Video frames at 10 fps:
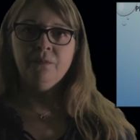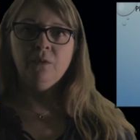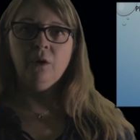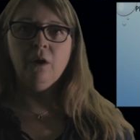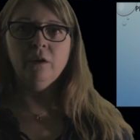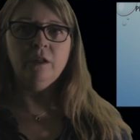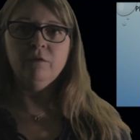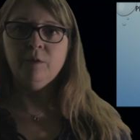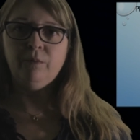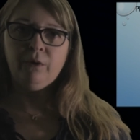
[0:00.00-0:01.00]
I hardly
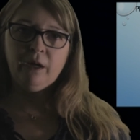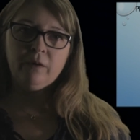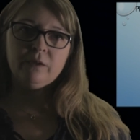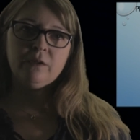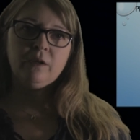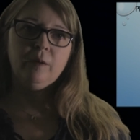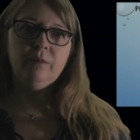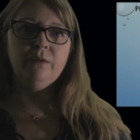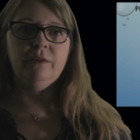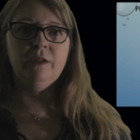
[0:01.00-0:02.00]
even pronounce a
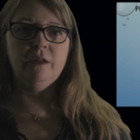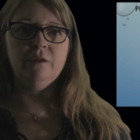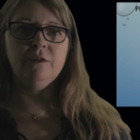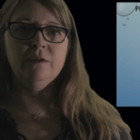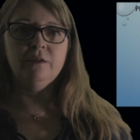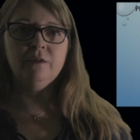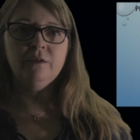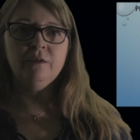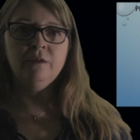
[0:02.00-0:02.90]
couple of the H's.